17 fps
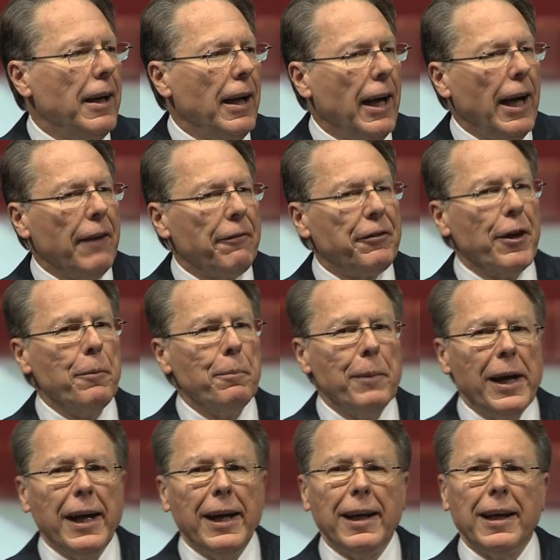If the
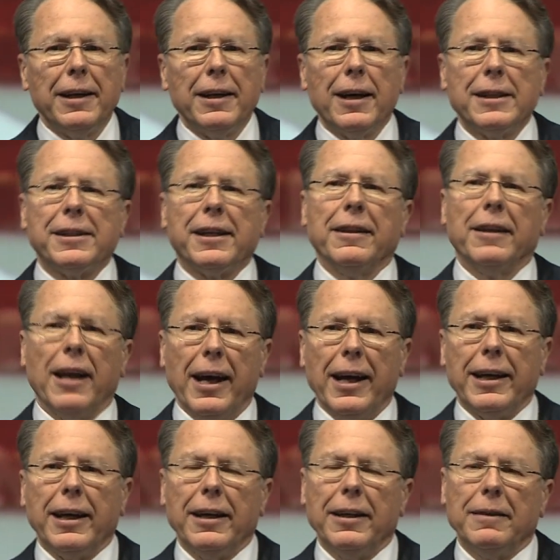media doesn't
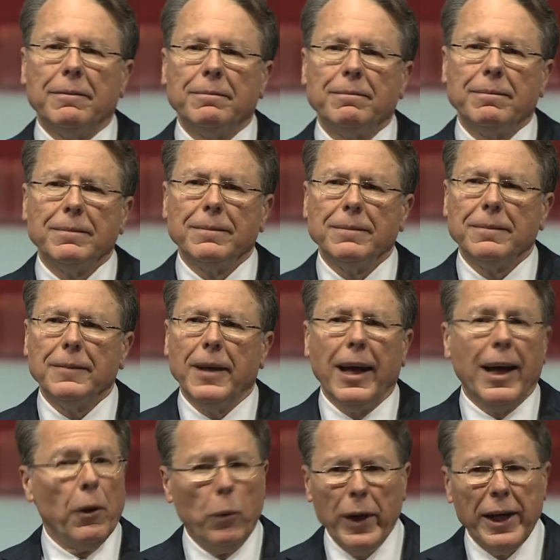like it,
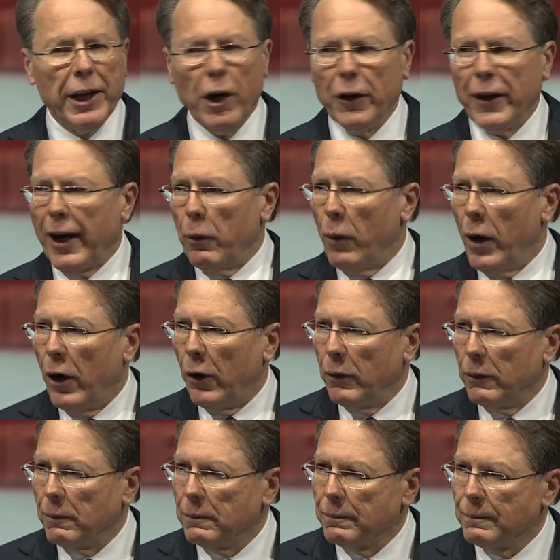and we know they
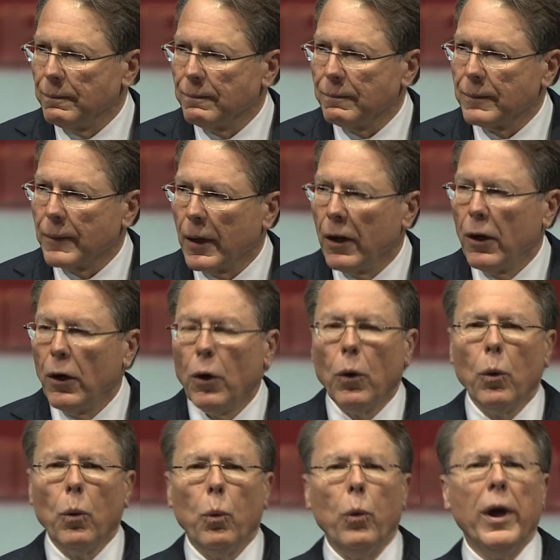won't,
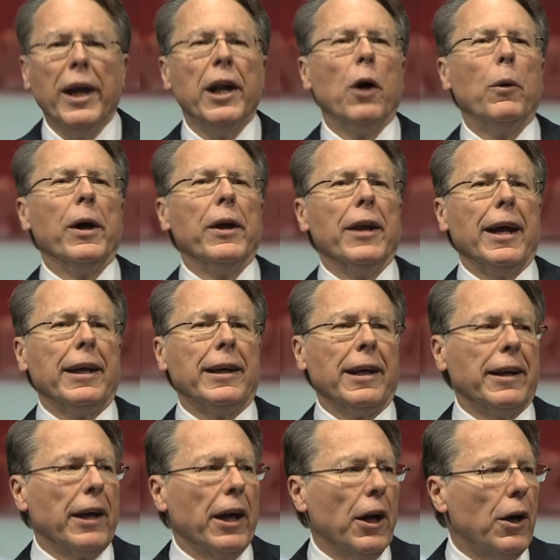we know where they
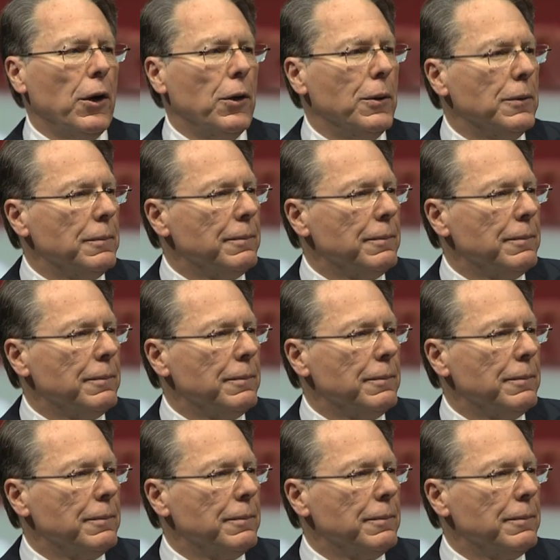can go.